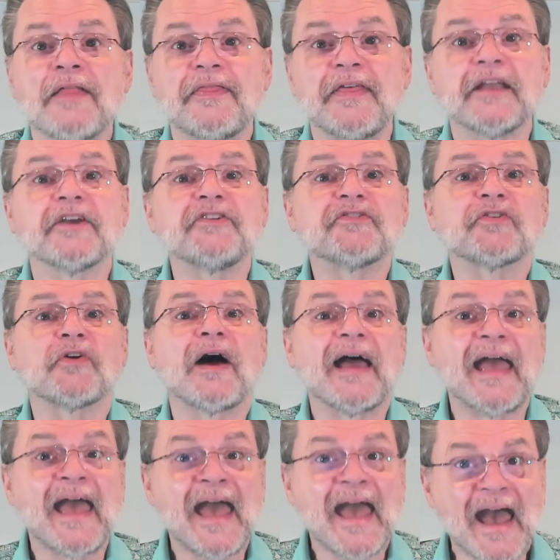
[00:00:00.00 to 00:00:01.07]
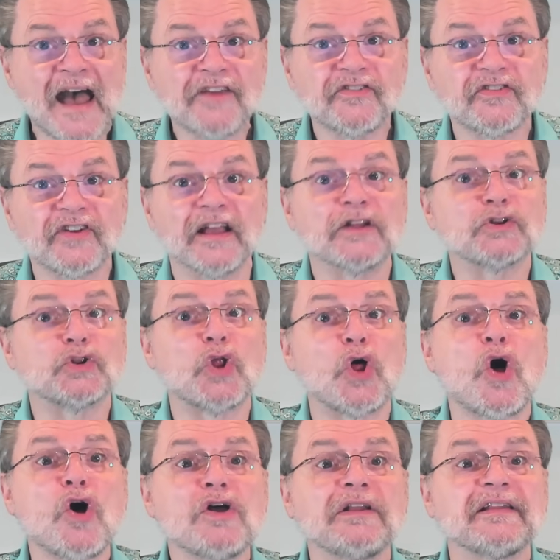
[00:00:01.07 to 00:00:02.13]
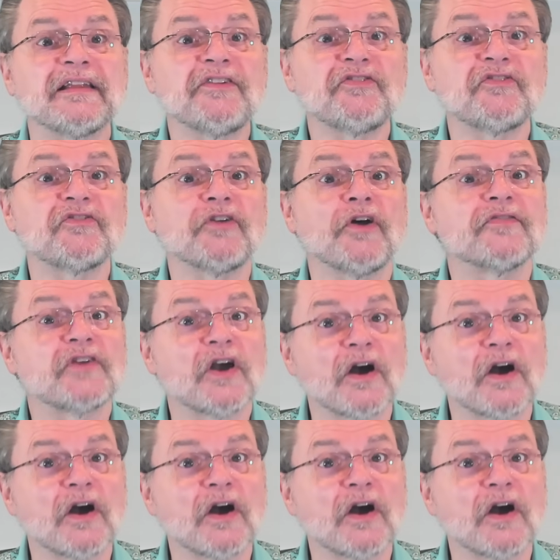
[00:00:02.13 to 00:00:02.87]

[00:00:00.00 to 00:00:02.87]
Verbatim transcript: they can try hashing long lists of